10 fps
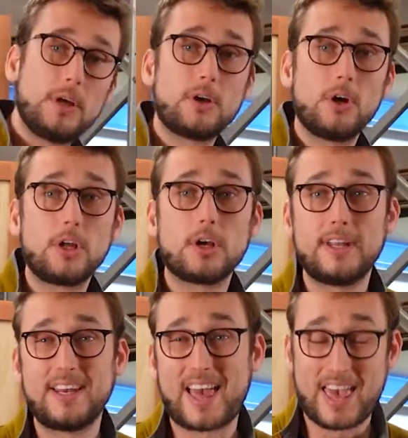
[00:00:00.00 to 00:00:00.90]
Now you're only going to
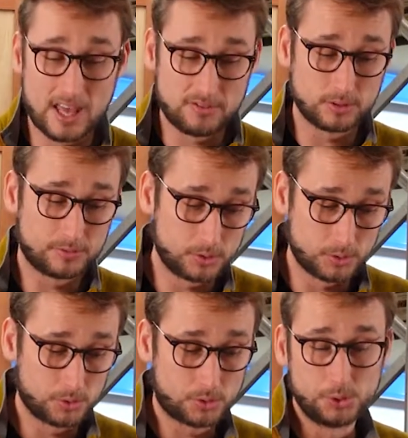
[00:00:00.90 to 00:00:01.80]
need a handful of
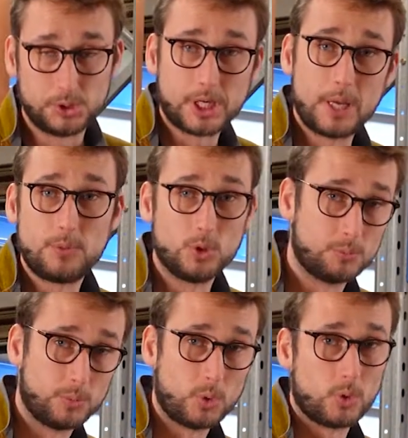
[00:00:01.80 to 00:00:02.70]
tools to shape your
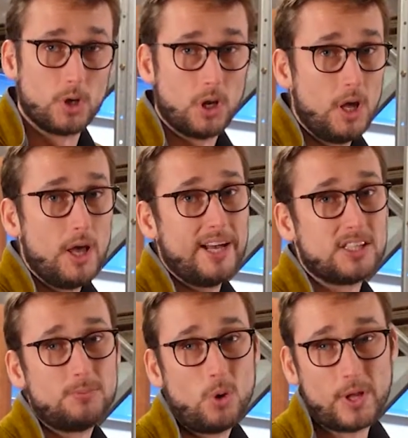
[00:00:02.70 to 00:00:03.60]
board. A
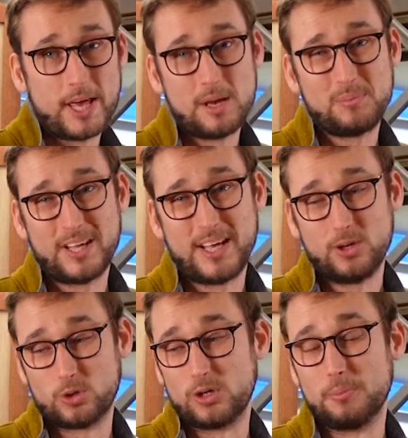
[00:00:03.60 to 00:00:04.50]
small hand plane
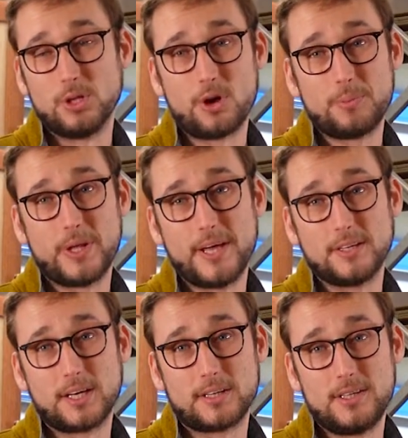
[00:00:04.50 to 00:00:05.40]
or a block plane
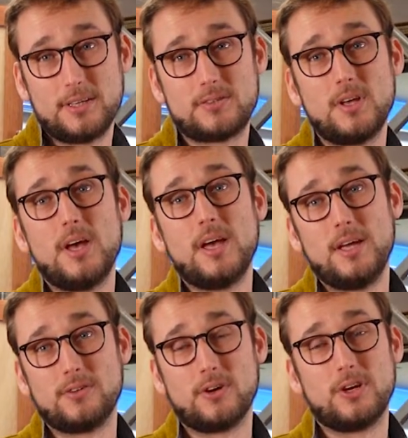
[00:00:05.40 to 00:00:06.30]
like this
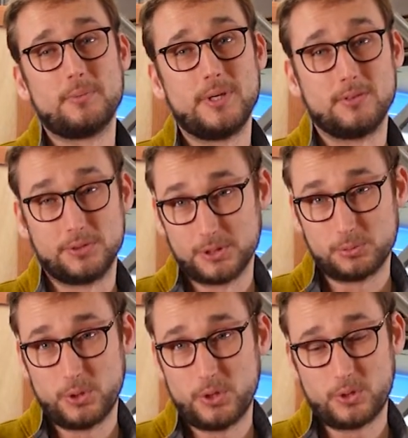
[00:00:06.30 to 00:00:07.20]
is going to be the real
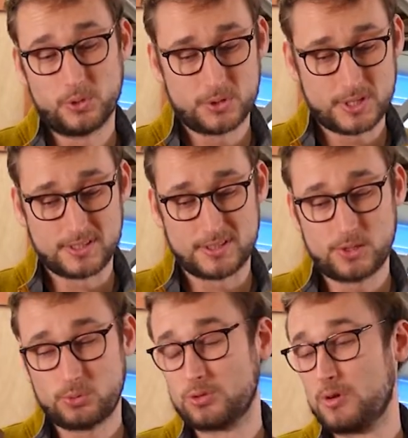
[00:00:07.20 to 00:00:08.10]
workhorse as
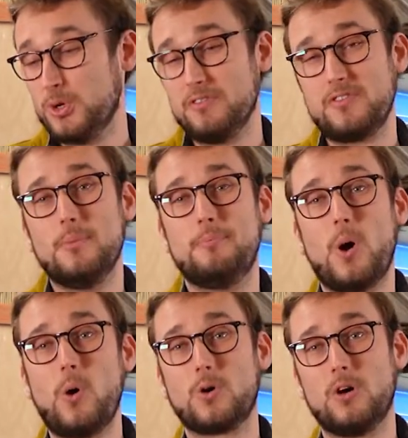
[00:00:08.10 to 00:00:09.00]
this will remove the
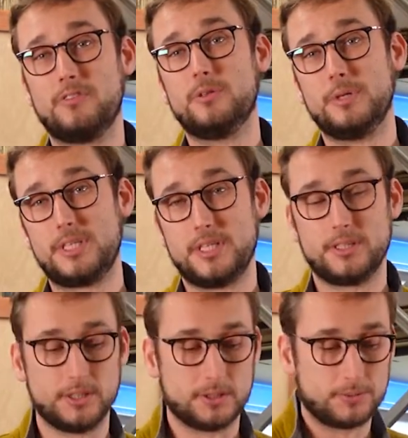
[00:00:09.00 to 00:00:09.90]
bulk of the
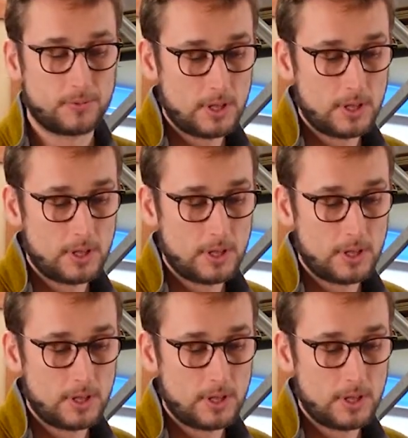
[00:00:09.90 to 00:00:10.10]
material.